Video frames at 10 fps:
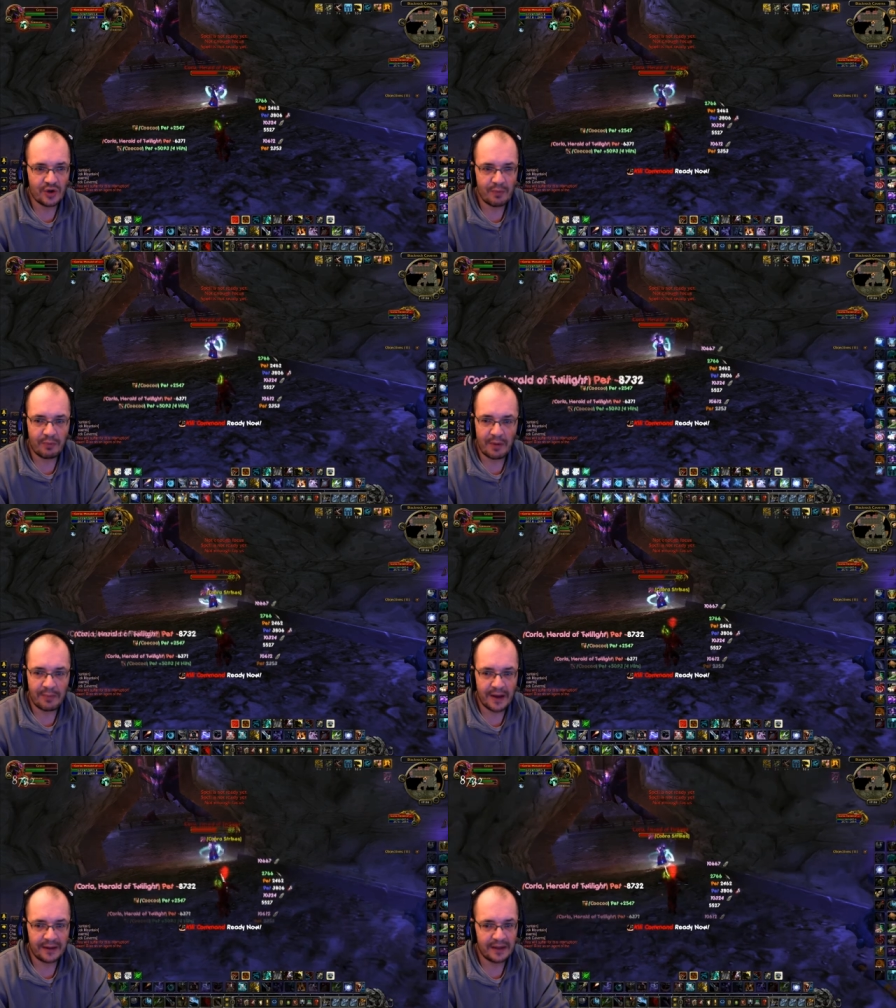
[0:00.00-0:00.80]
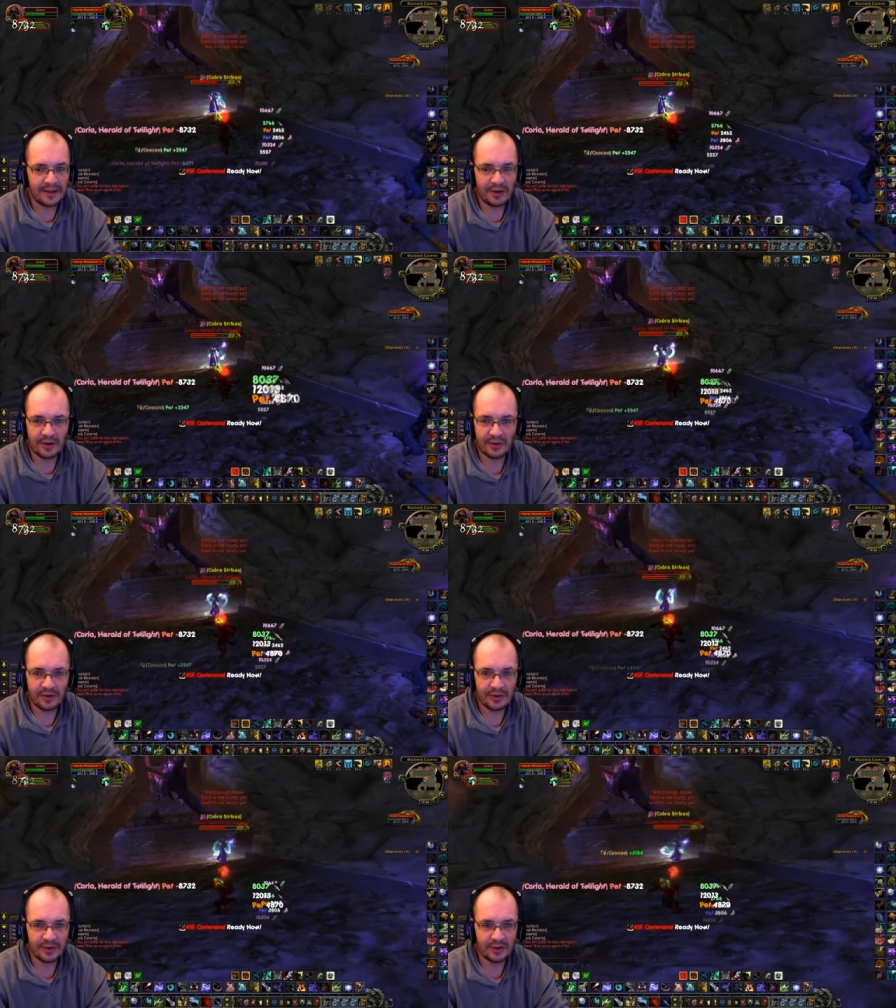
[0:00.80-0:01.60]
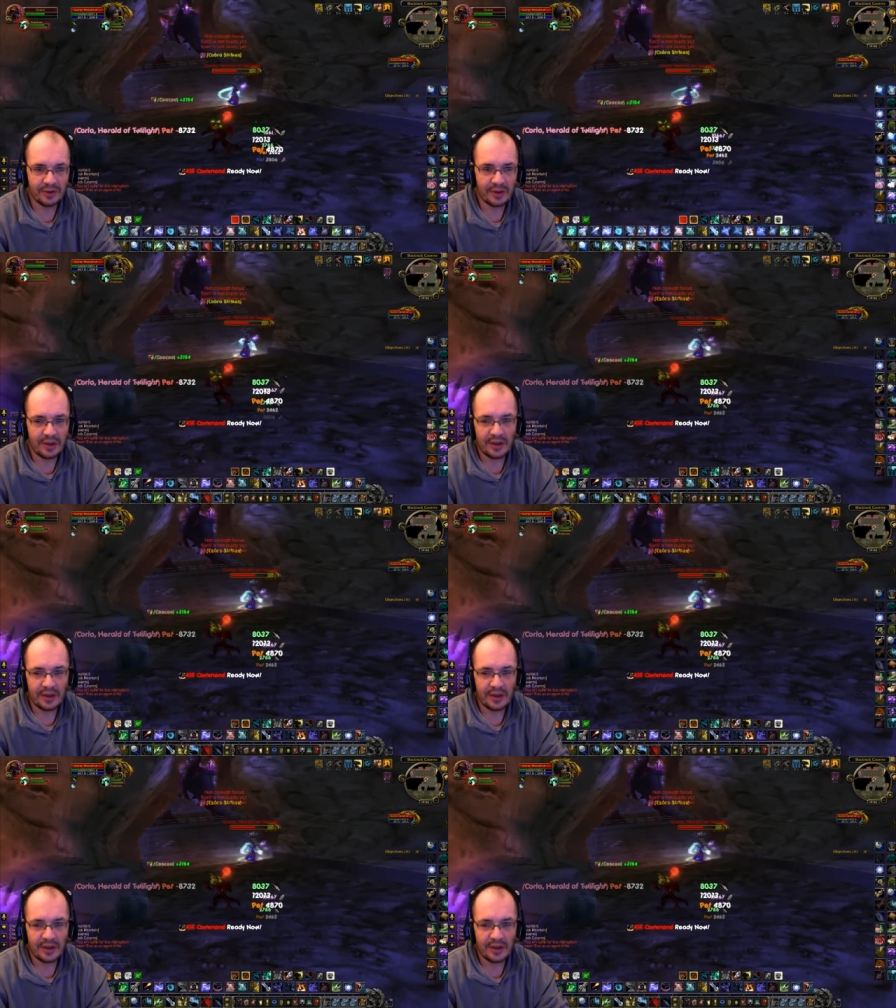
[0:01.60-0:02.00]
are going to pop out and they're going to hurt you.